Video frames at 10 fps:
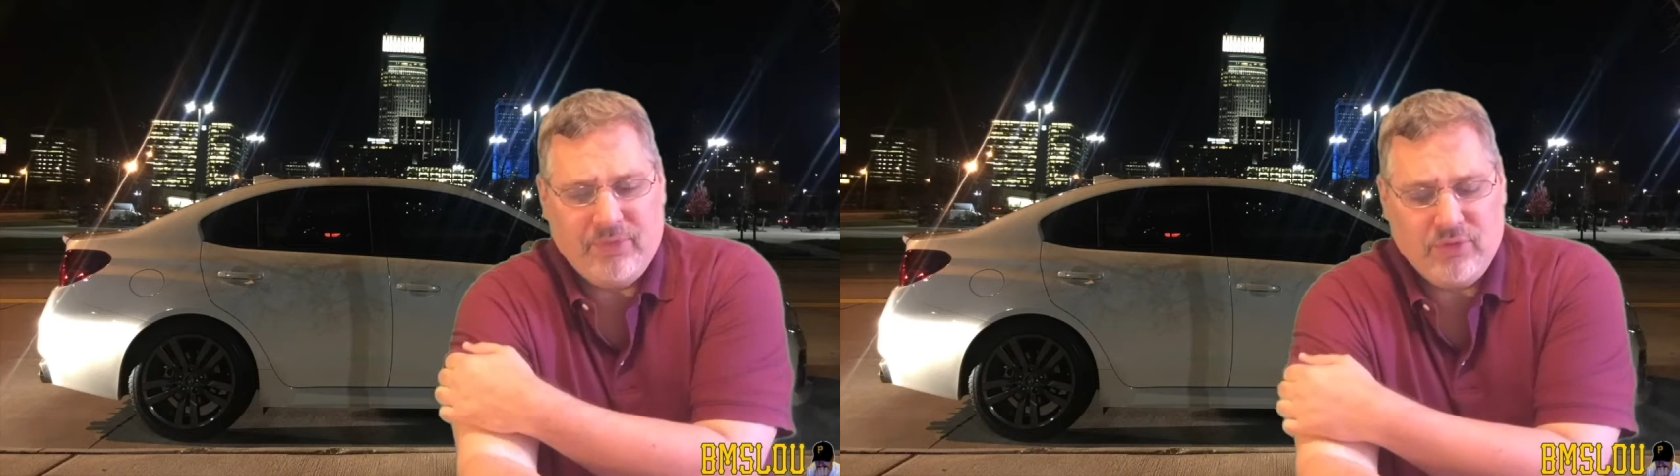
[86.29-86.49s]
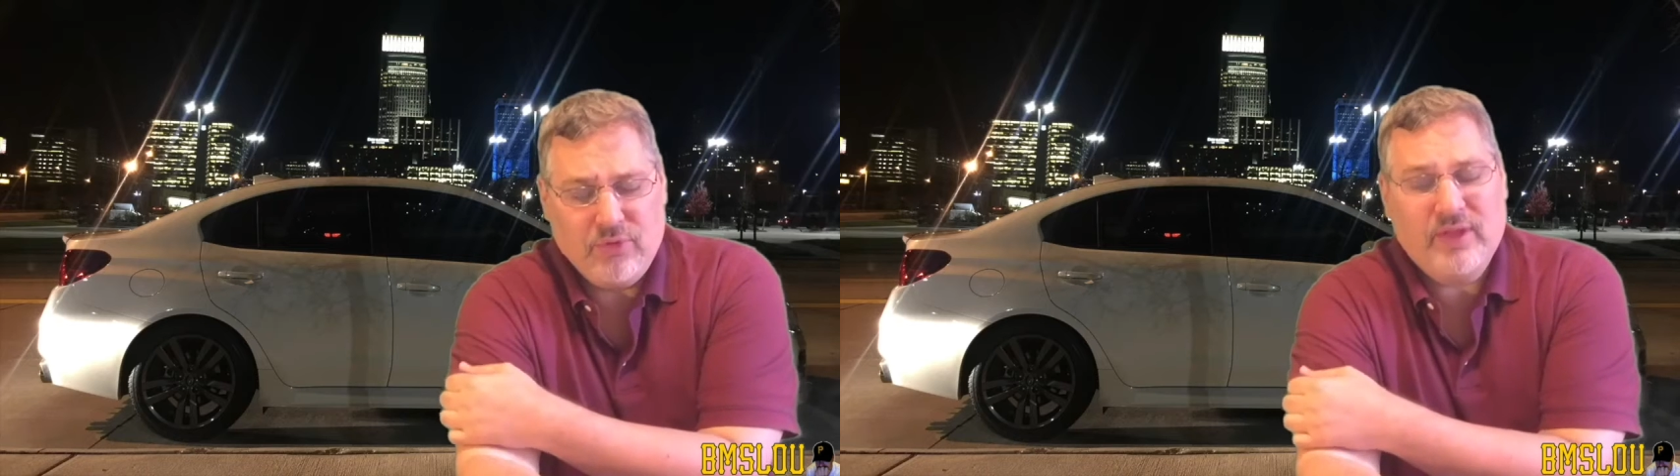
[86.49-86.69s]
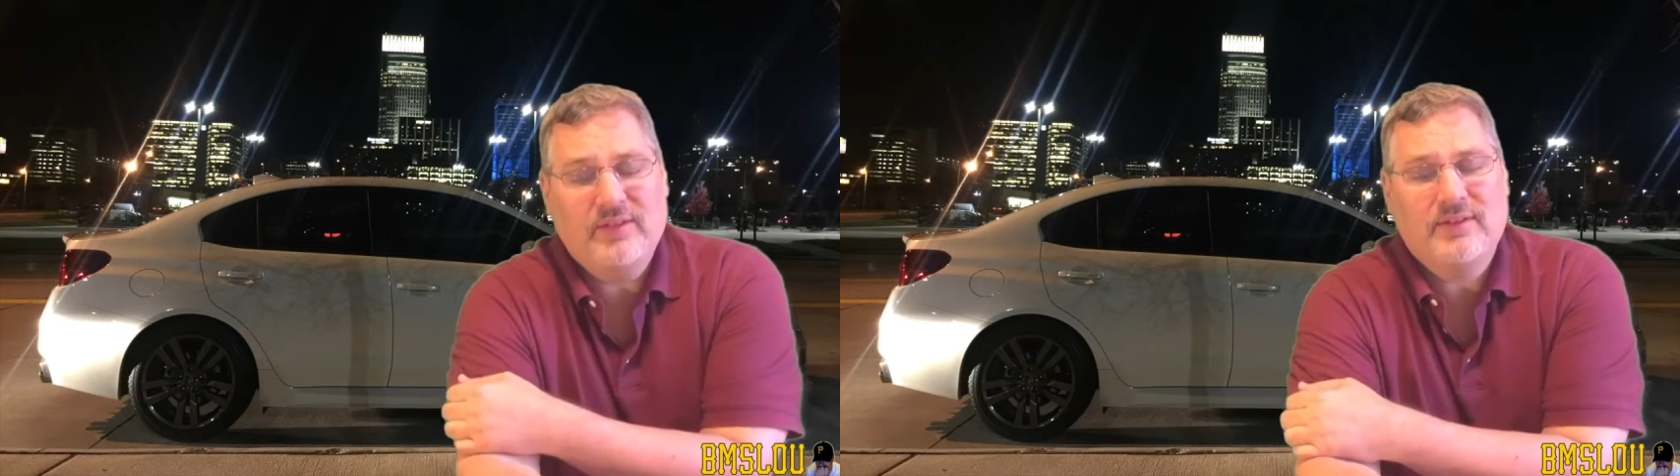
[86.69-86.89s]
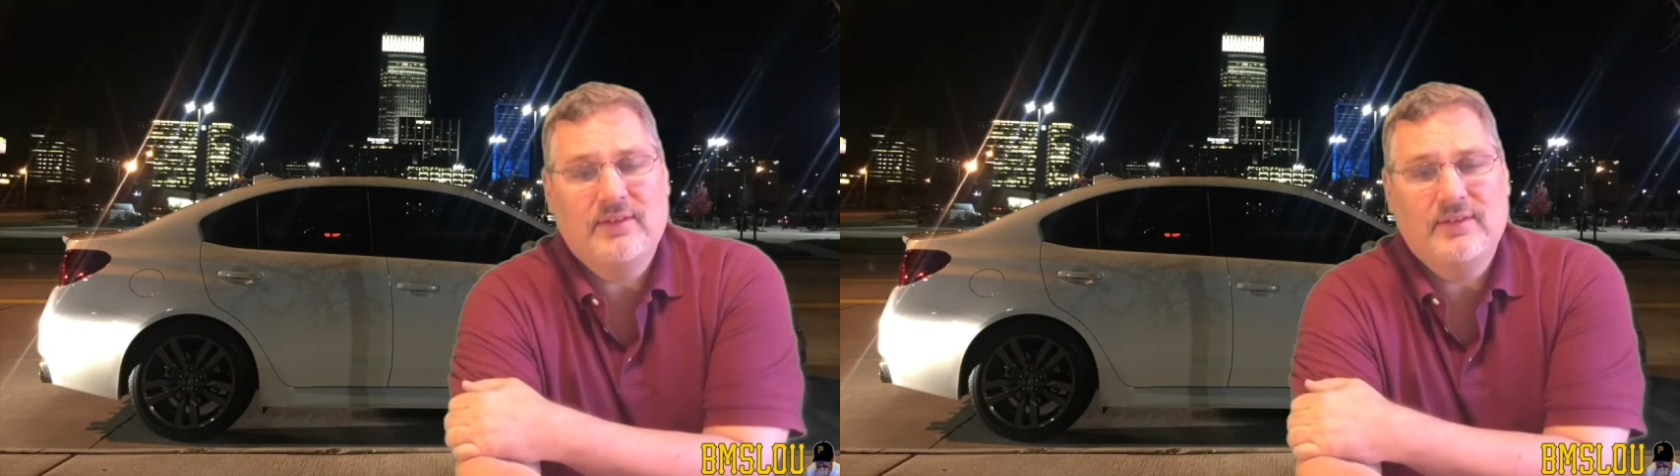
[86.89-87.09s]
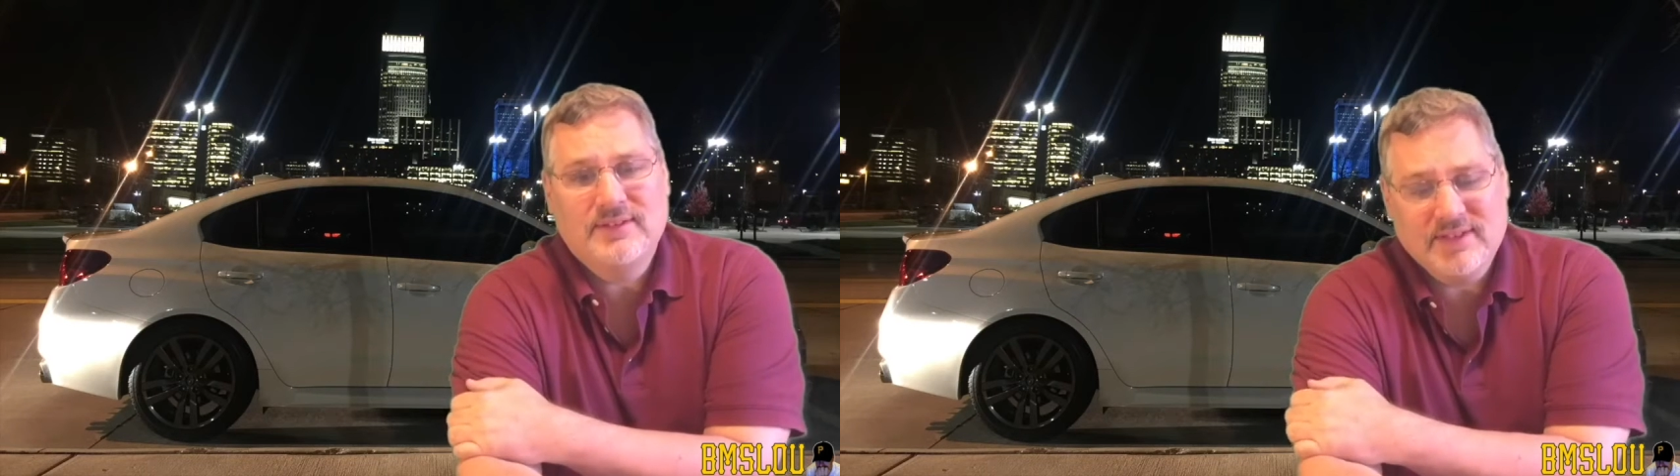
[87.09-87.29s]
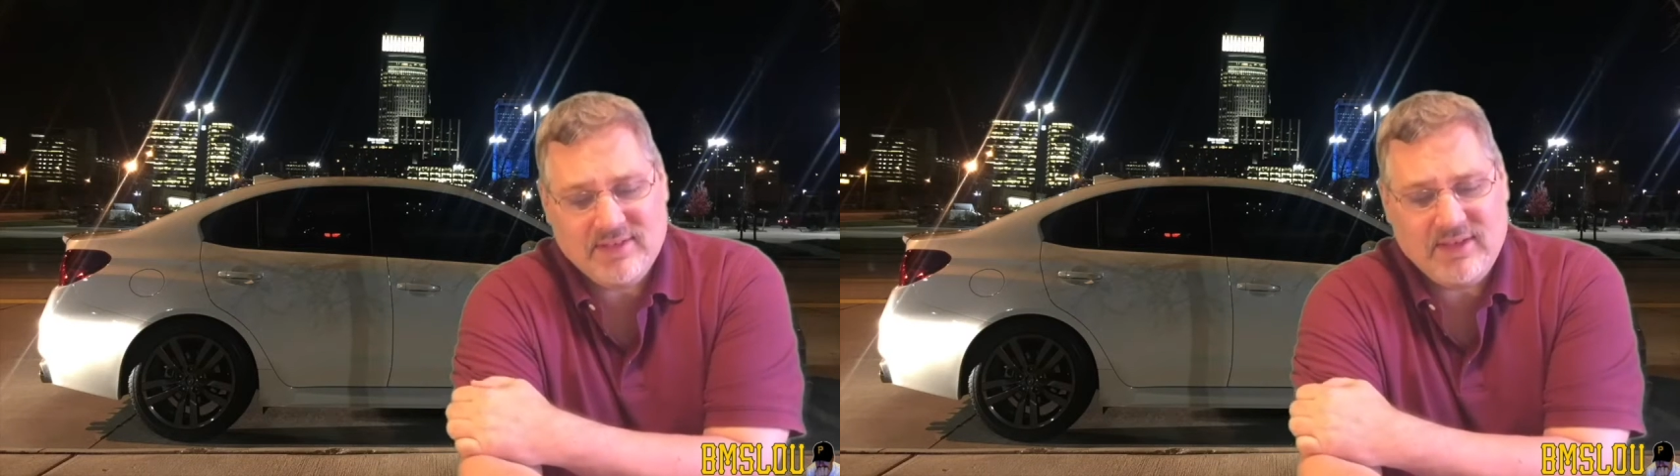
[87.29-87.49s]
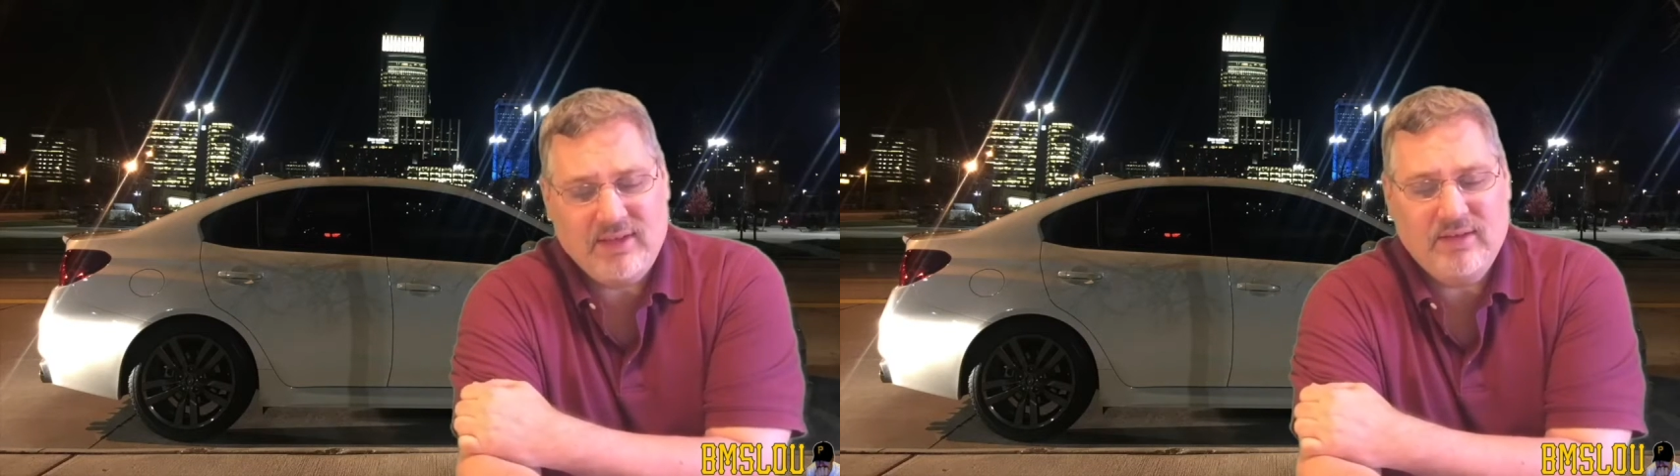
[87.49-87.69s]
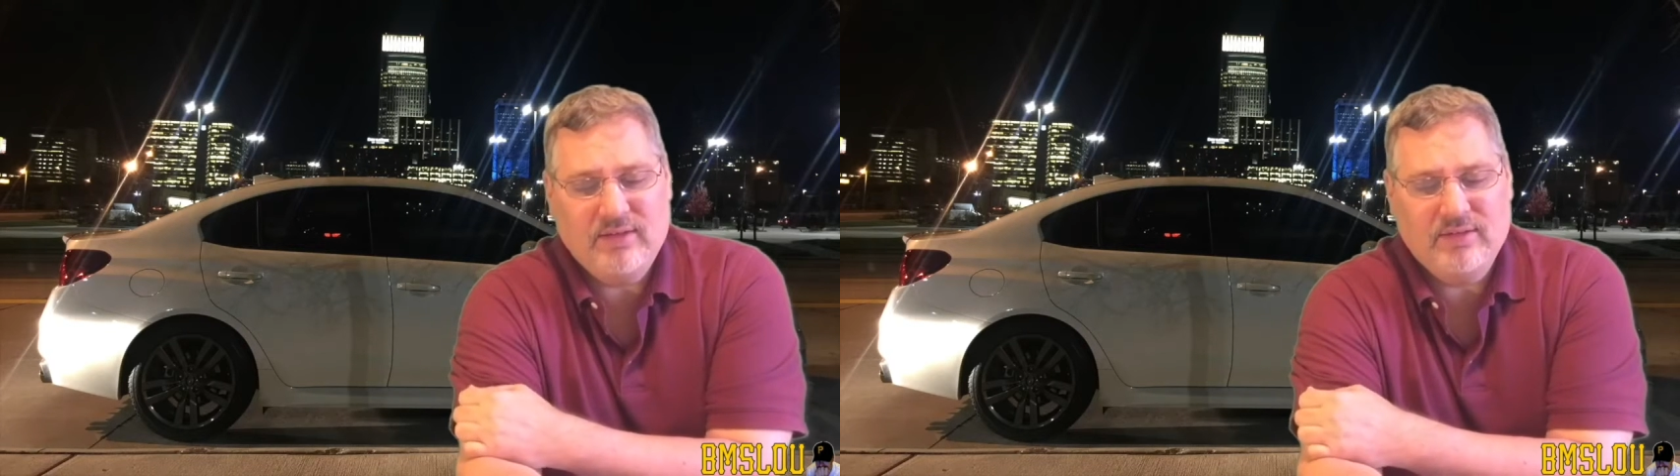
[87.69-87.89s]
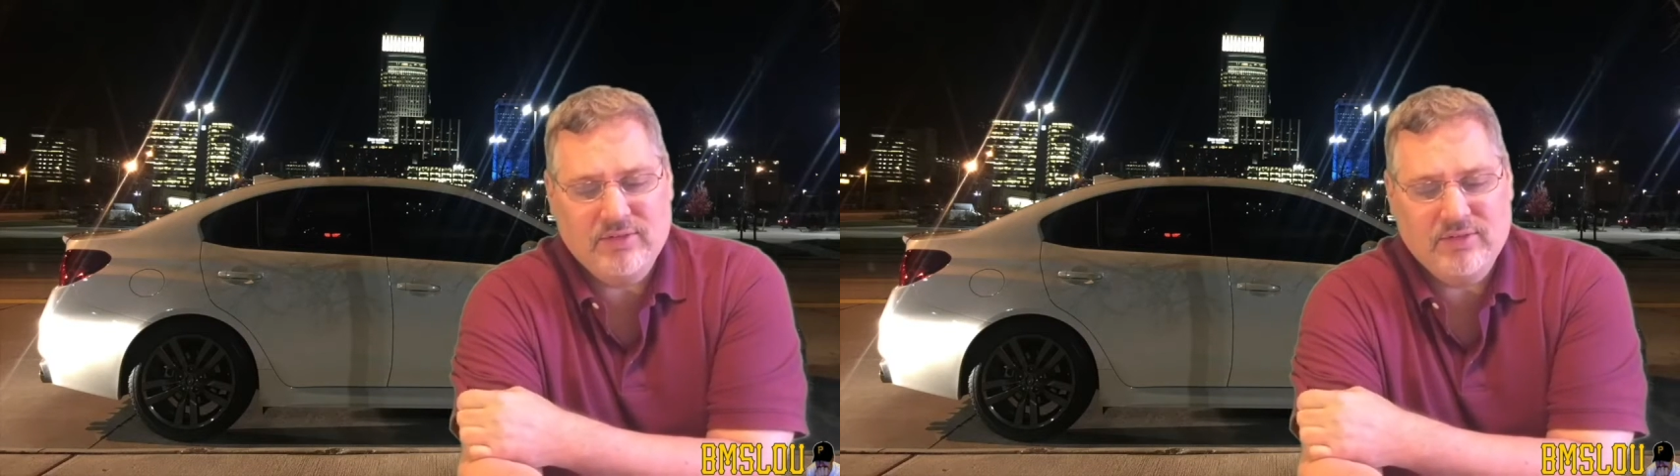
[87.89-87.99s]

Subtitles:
2016